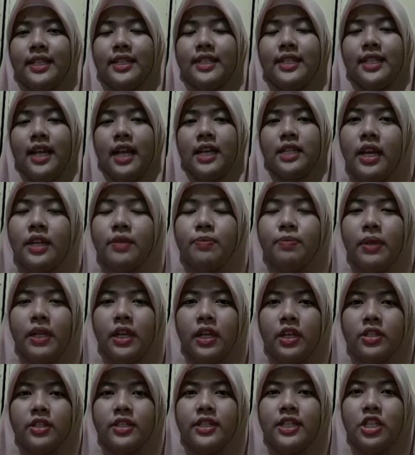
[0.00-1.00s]
assessment,
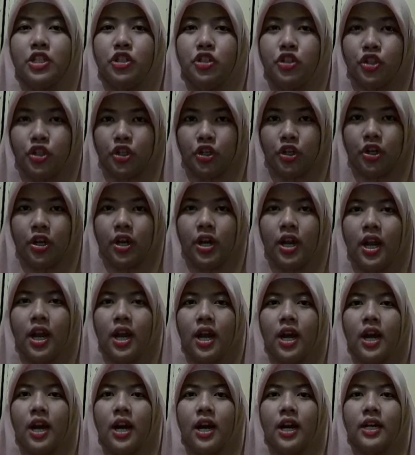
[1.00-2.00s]
because teacher
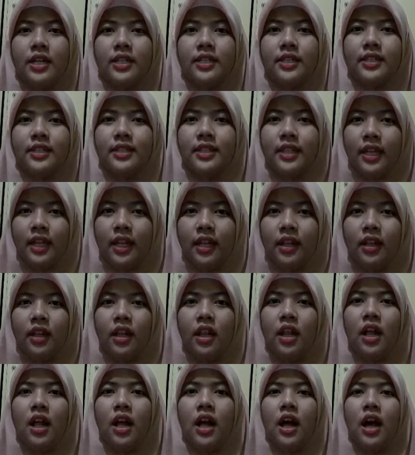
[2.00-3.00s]
still